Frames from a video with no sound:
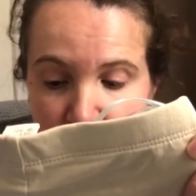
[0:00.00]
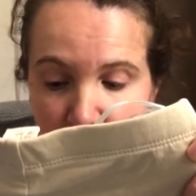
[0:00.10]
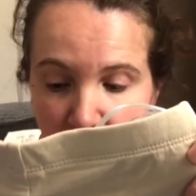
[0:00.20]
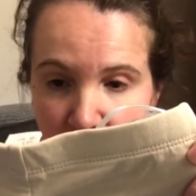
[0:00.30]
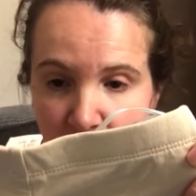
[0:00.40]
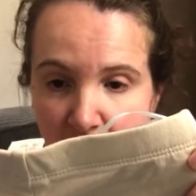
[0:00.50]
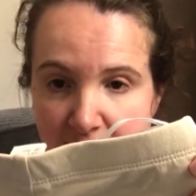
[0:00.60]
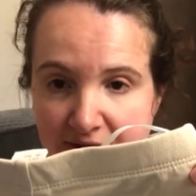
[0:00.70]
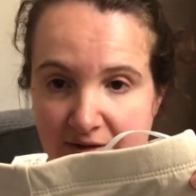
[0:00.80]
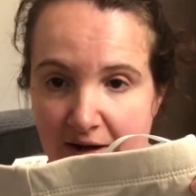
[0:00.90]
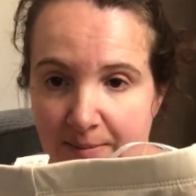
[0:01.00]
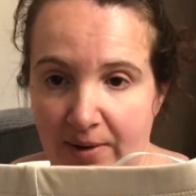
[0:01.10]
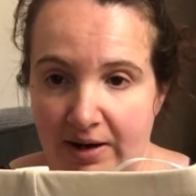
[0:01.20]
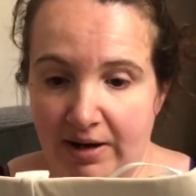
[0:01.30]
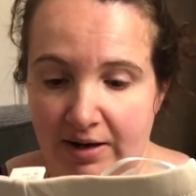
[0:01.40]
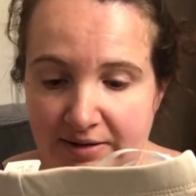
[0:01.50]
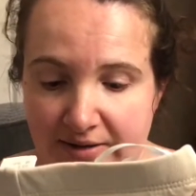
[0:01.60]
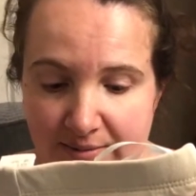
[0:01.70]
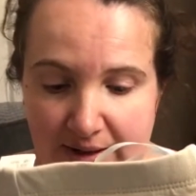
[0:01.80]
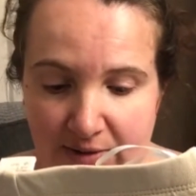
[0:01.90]
But I thought I'd start buying her
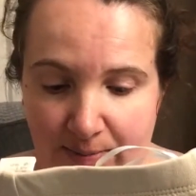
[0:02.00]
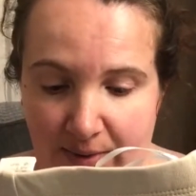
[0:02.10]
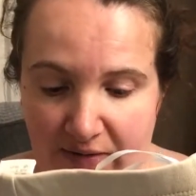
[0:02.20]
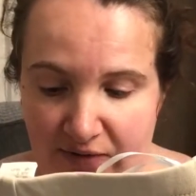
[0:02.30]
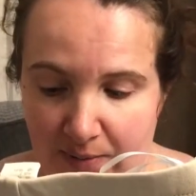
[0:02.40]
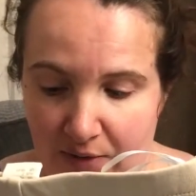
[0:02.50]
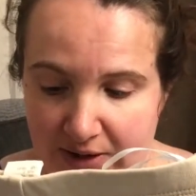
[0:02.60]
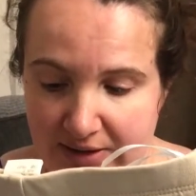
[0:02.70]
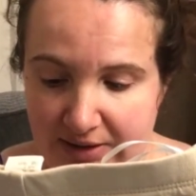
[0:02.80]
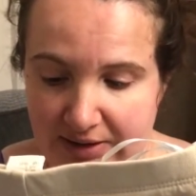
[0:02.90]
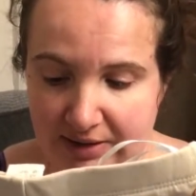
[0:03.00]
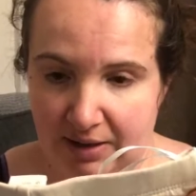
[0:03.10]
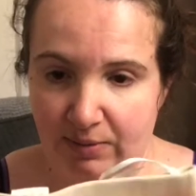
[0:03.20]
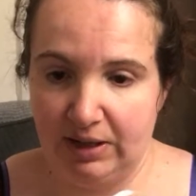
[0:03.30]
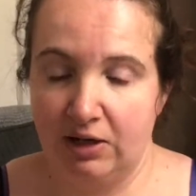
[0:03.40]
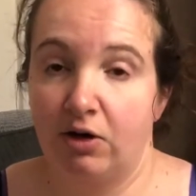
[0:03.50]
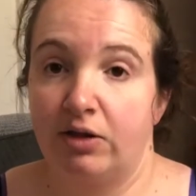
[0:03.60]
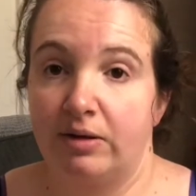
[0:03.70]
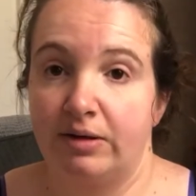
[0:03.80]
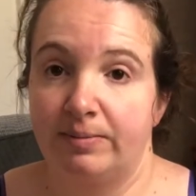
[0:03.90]
some little birthday presents, so we got
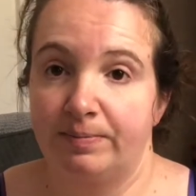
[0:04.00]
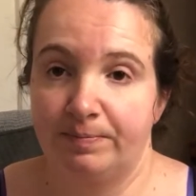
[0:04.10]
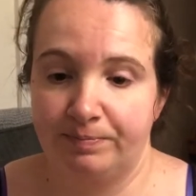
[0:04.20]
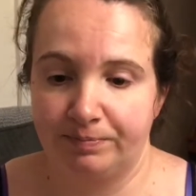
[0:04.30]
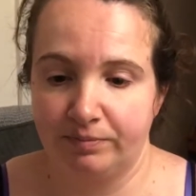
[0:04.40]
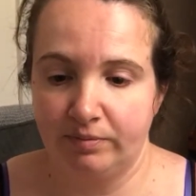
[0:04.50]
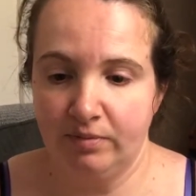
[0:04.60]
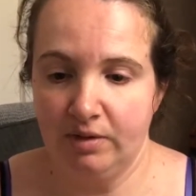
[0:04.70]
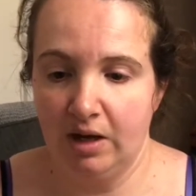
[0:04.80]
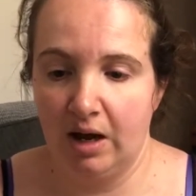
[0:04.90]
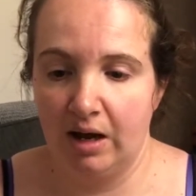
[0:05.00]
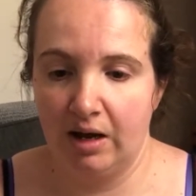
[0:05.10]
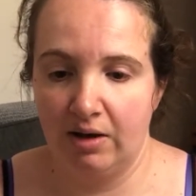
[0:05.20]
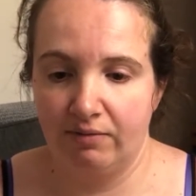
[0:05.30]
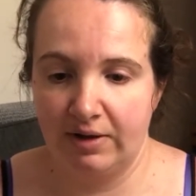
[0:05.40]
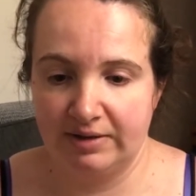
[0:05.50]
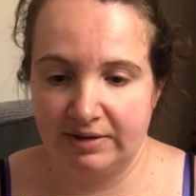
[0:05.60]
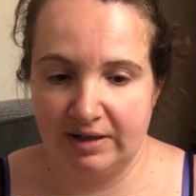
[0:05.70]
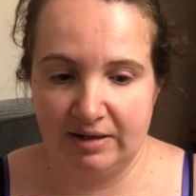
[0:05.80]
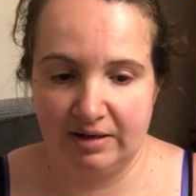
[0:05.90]
them
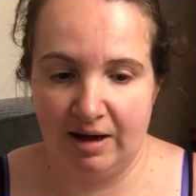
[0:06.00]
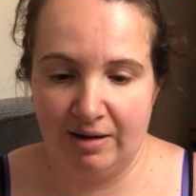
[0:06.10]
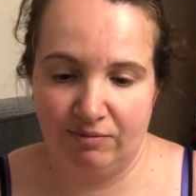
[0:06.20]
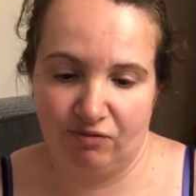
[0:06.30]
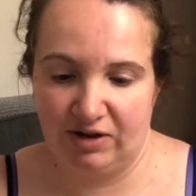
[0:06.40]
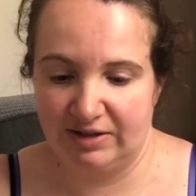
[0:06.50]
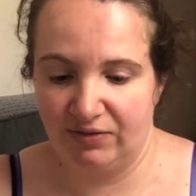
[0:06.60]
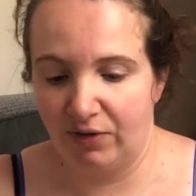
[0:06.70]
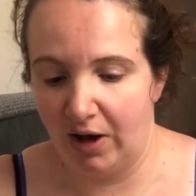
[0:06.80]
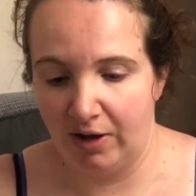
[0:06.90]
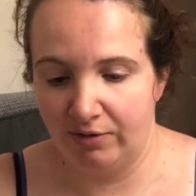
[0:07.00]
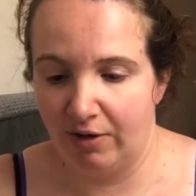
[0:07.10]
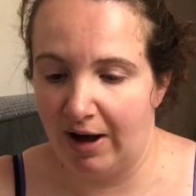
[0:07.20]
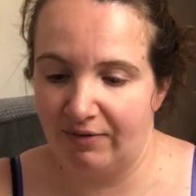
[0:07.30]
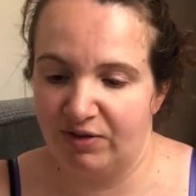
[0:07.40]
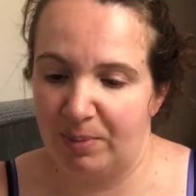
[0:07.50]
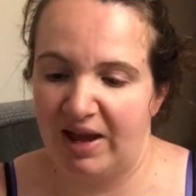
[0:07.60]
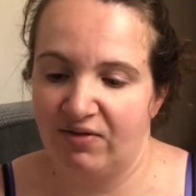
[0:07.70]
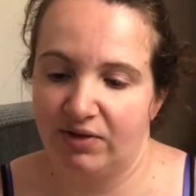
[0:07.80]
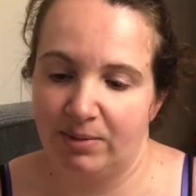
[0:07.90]
ready for her and not have to
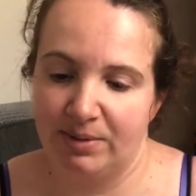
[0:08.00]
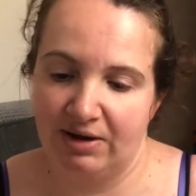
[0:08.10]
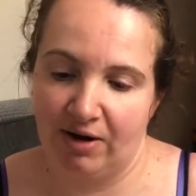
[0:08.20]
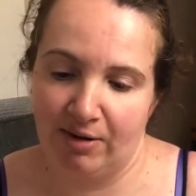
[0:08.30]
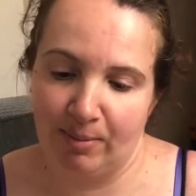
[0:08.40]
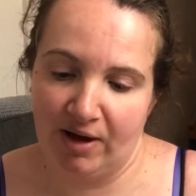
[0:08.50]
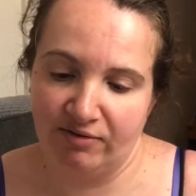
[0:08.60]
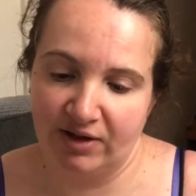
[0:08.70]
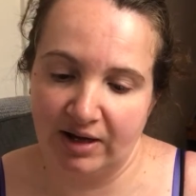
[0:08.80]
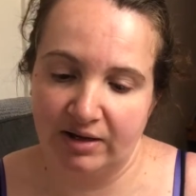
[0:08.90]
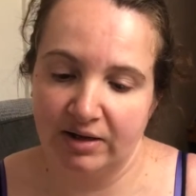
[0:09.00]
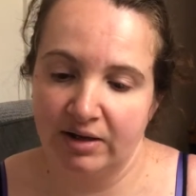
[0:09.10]
pay for them near her birthday.